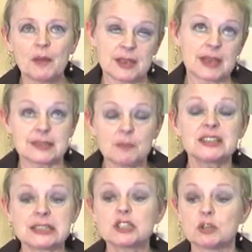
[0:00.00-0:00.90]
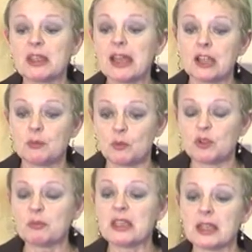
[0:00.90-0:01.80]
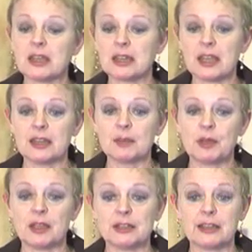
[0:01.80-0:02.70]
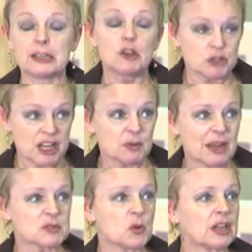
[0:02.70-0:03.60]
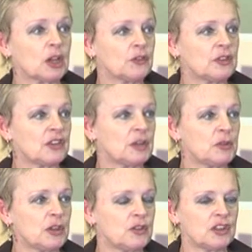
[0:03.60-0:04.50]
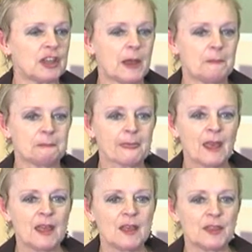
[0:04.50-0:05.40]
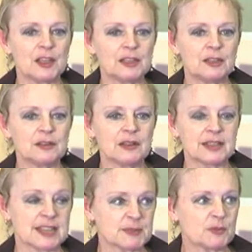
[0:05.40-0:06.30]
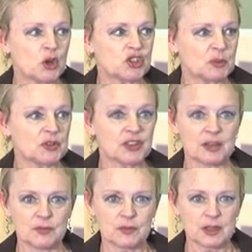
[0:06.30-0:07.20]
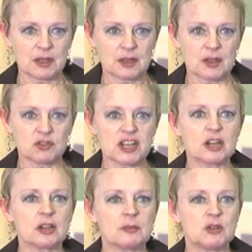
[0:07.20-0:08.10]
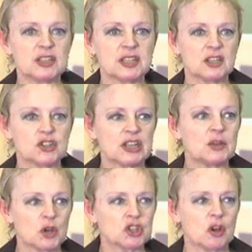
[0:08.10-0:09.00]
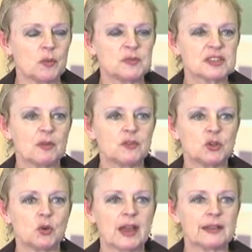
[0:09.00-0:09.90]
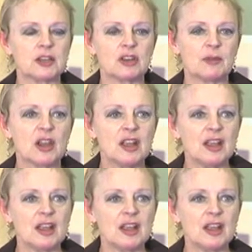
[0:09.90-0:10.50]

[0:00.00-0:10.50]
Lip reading: as somebody did to me, with me in Kildare when I was working on the assessment project with the Kildare Community Training Workshop, and some of you know Kathleen Kramer,